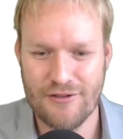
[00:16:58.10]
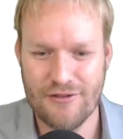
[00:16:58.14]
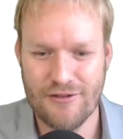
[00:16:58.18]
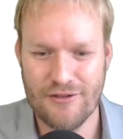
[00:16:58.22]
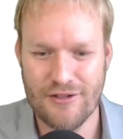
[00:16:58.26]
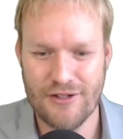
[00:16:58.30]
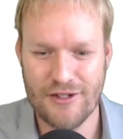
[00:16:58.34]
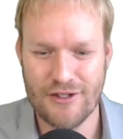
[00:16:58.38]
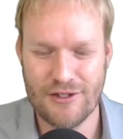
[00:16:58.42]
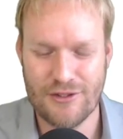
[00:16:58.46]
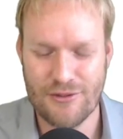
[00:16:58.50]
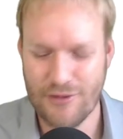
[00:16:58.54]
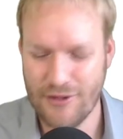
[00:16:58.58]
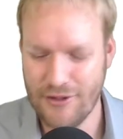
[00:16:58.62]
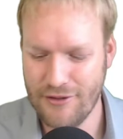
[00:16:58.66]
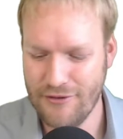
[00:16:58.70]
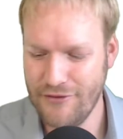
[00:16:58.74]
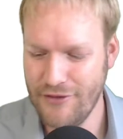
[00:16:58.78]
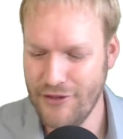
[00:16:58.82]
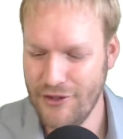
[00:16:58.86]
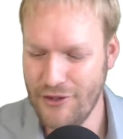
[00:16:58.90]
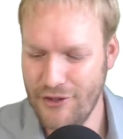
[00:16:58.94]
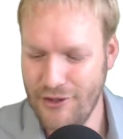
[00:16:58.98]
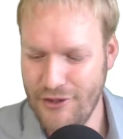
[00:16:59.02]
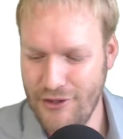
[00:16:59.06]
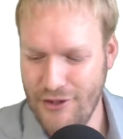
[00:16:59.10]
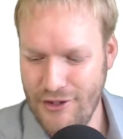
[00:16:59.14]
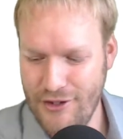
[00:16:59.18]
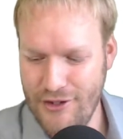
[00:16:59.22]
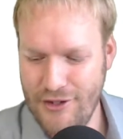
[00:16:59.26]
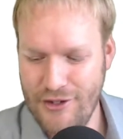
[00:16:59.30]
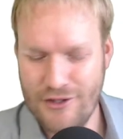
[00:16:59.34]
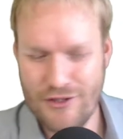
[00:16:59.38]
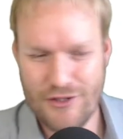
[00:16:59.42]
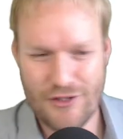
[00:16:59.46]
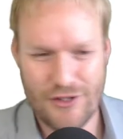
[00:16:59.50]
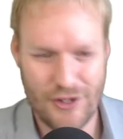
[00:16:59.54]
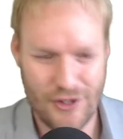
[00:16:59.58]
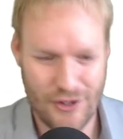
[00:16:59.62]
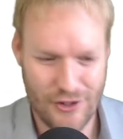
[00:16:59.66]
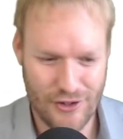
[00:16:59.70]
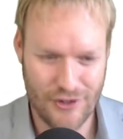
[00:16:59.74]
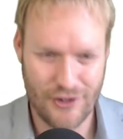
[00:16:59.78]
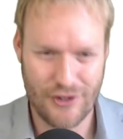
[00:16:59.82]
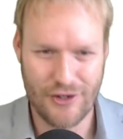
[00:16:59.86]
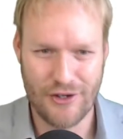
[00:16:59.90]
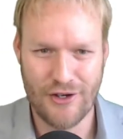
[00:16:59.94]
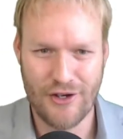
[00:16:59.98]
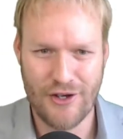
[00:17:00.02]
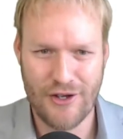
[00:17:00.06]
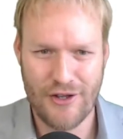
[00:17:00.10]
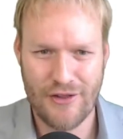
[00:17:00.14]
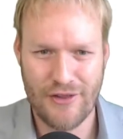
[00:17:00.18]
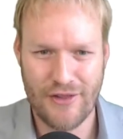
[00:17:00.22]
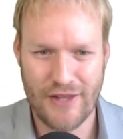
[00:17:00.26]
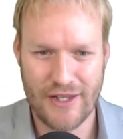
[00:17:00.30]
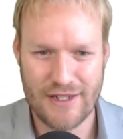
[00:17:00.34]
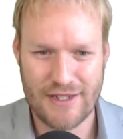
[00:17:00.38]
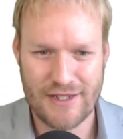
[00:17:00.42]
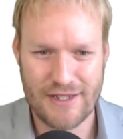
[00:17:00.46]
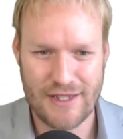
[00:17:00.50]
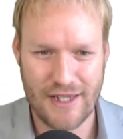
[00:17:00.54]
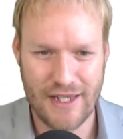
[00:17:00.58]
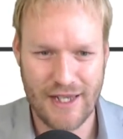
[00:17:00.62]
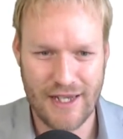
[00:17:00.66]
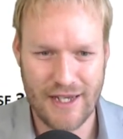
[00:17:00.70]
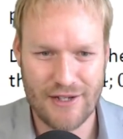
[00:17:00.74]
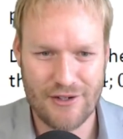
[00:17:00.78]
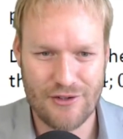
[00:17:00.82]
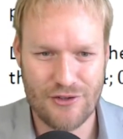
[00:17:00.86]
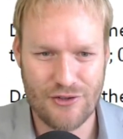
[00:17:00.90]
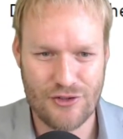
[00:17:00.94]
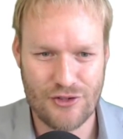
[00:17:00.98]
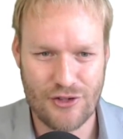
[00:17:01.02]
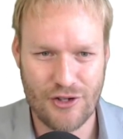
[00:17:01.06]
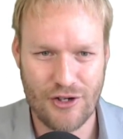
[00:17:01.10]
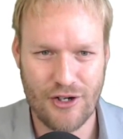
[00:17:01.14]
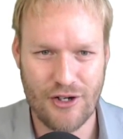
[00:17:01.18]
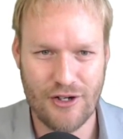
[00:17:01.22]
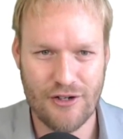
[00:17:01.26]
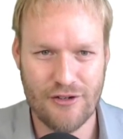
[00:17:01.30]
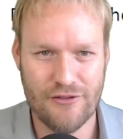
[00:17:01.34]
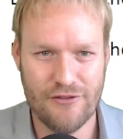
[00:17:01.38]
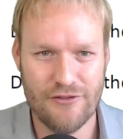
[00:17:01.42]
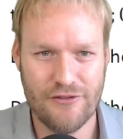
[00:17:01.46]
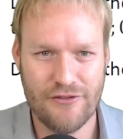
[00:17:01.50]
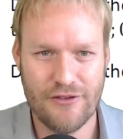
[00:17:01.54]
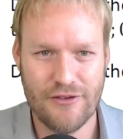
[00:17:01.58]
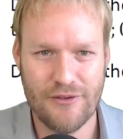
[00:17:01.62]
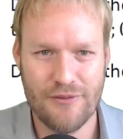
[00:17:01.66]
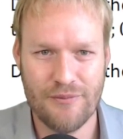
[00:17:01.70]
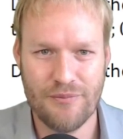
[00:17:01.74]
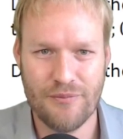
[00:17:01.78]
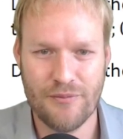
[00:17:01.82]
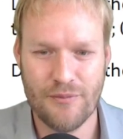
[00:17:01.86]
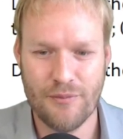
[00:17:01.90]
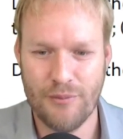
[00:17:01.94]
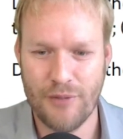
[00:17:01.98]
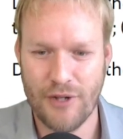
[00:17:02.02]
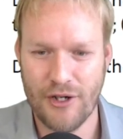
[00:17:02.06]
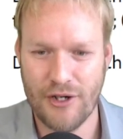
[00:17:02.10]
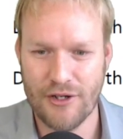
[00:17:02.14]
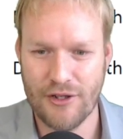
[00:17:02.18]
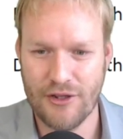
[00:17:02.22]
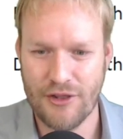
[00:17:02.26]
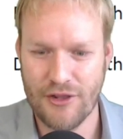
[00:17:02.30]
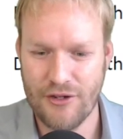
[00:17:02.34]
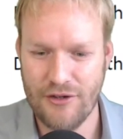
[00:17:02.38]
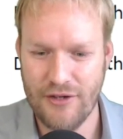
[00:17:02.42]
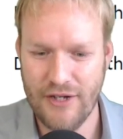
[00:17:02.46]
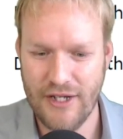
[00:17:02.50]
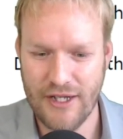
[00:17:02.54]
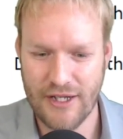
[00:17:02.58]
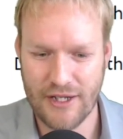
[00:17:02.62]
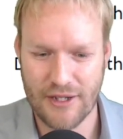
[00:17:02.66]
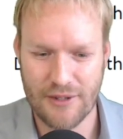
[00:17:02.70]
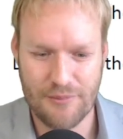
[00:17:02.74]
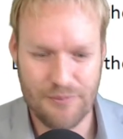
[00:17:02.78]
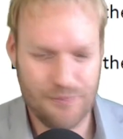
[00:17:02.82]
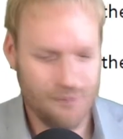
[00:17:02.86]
as well for you. So that's the end of part 3.